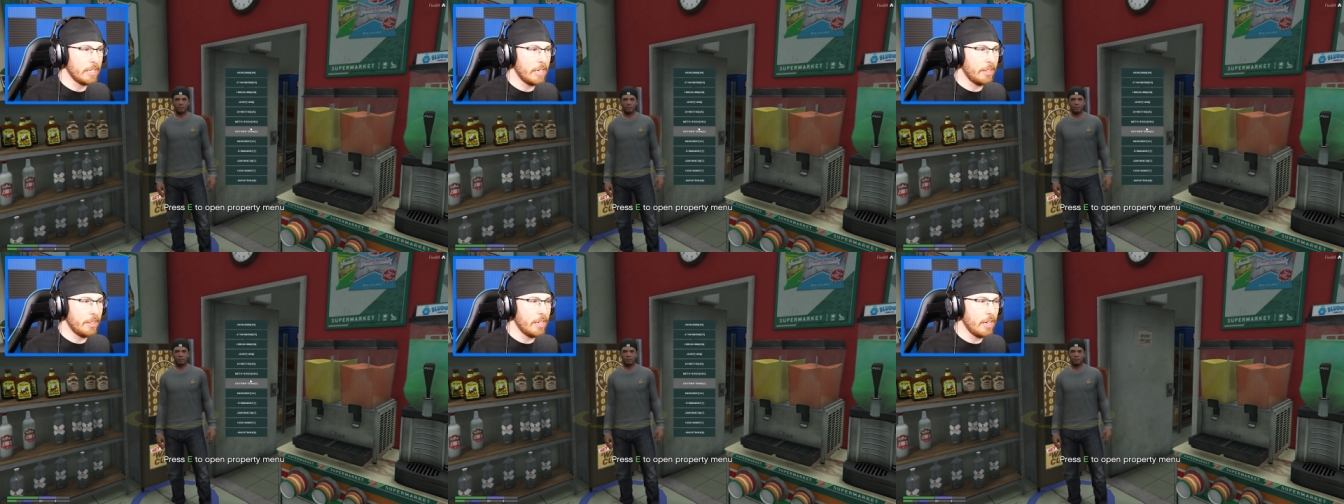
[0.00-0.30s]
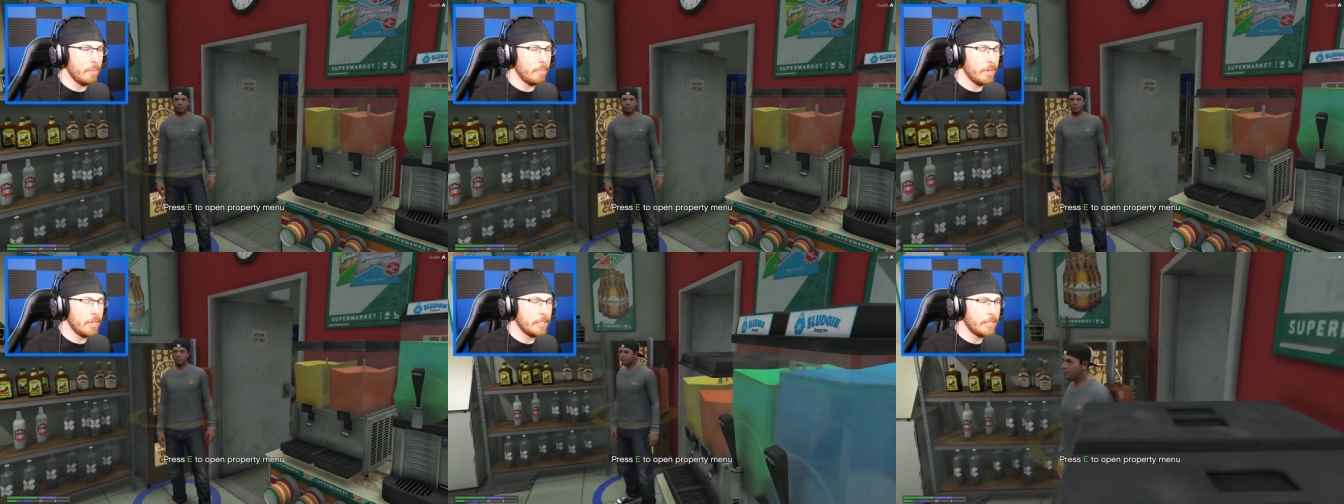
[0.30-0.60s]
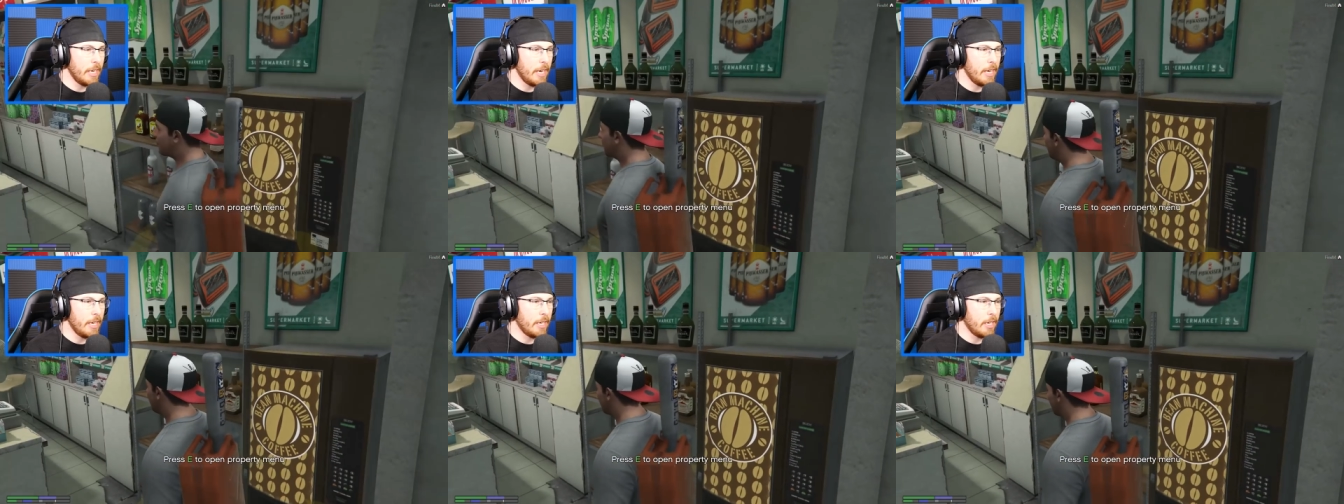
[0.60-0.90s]
And I think I'm going
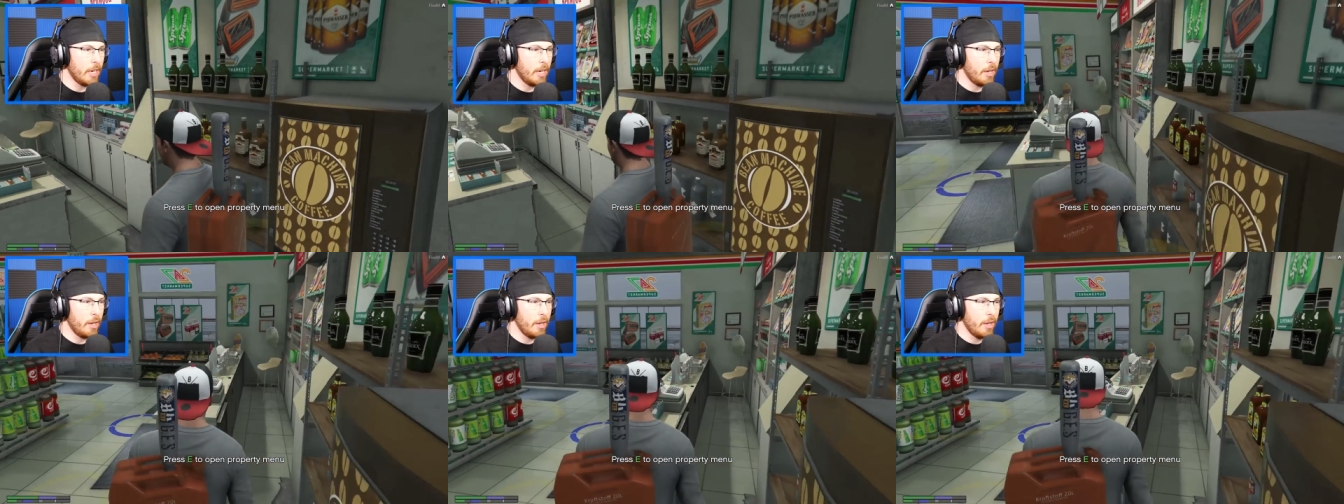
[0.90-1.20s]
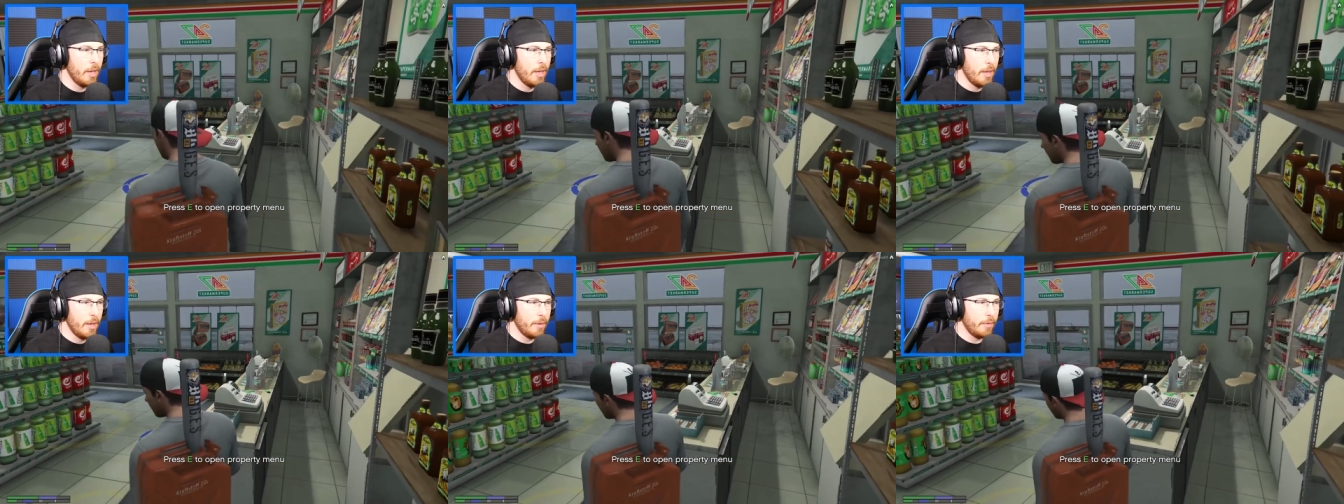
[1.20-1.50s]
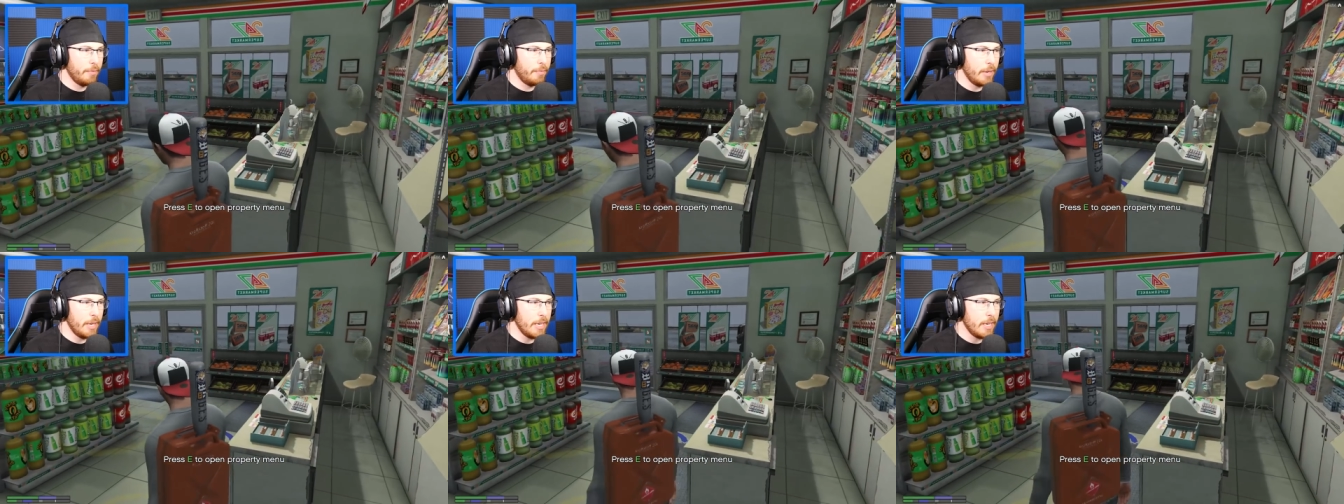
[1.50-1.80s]
to take... Uh,
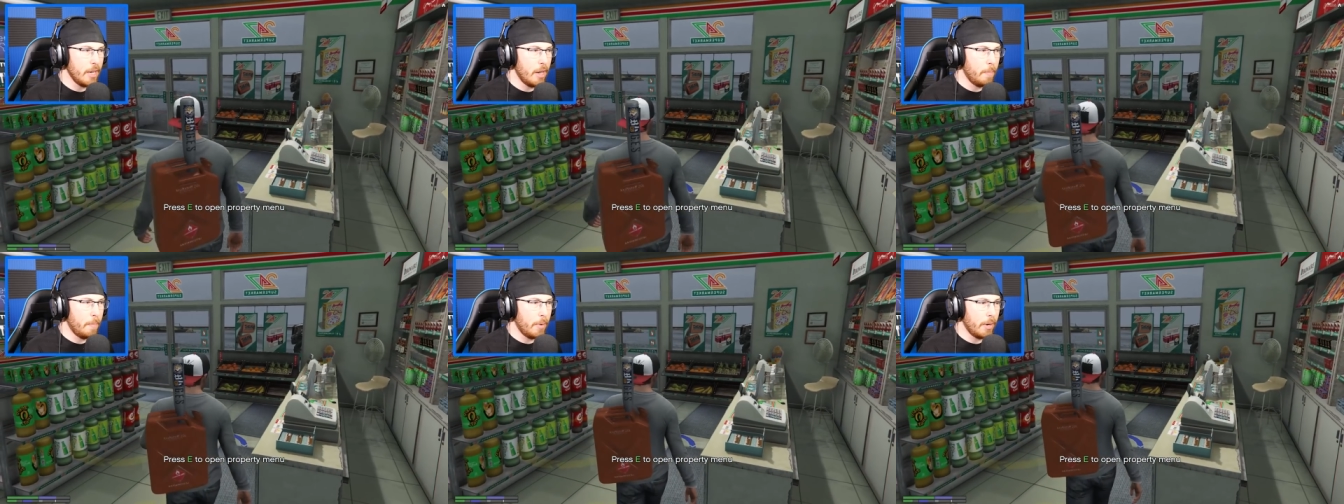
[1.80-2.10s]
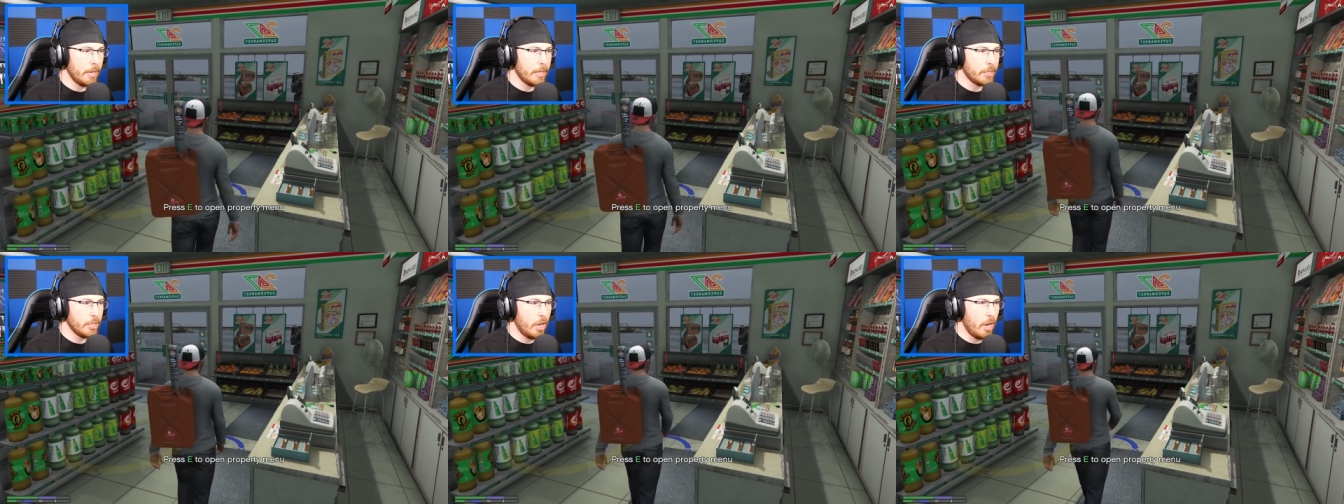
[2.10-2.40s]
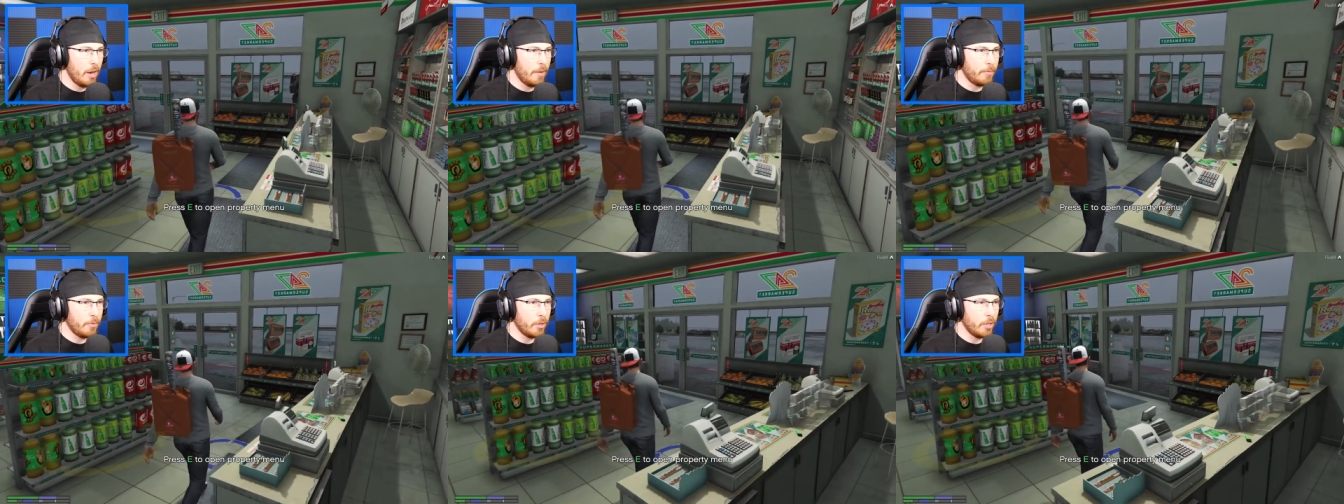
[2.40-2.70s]
Vinny up on his
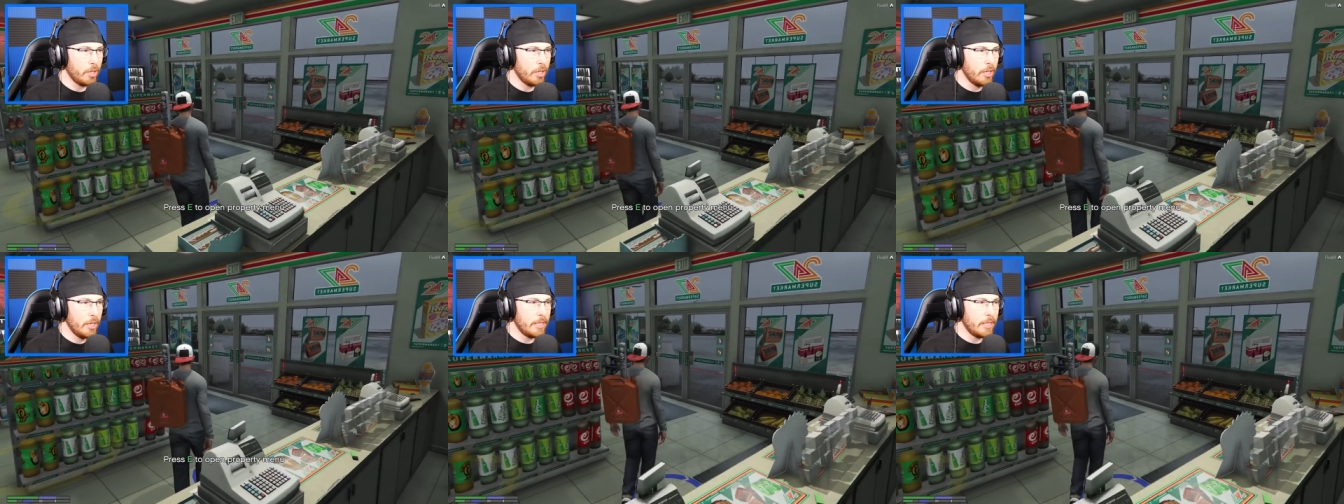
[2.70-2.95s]
offer